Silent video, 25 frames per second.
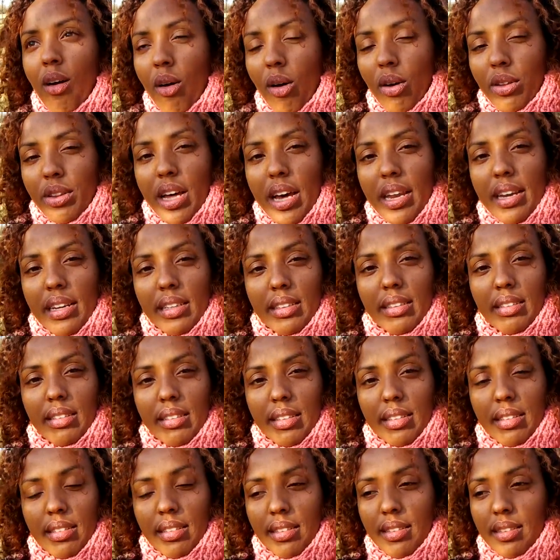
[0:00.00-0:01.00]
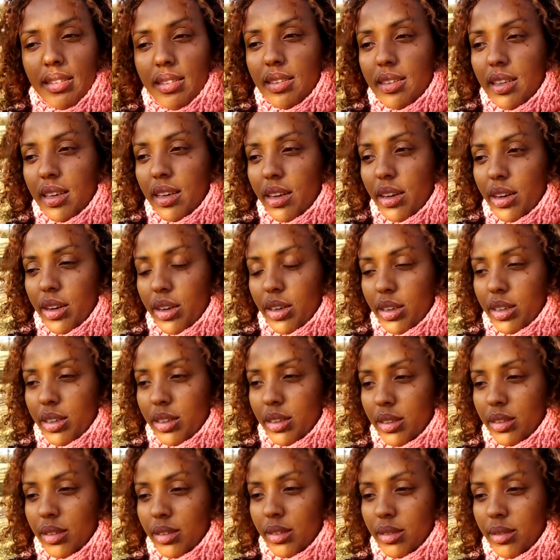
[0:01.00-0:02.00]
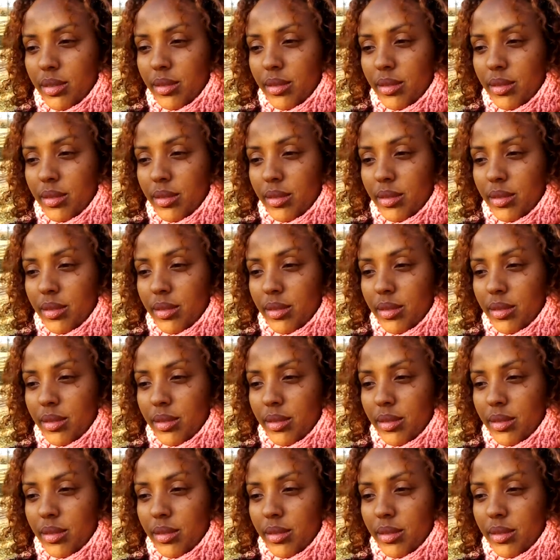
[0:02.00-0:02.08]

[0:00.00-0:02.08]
all that exists here